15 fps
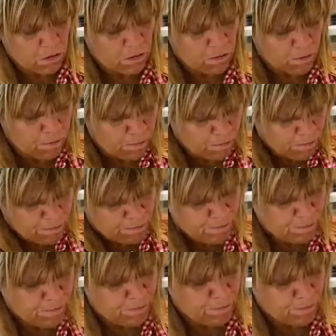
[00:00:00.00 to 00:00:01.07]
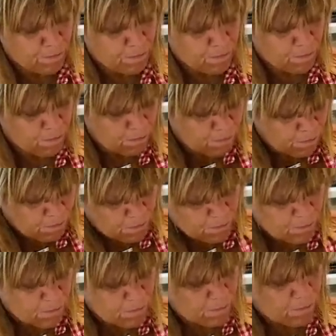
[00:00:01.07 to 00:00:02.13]

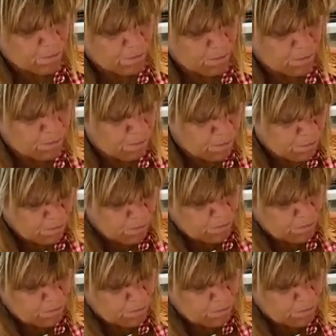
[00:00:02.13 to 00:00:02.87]
Nobody speaks.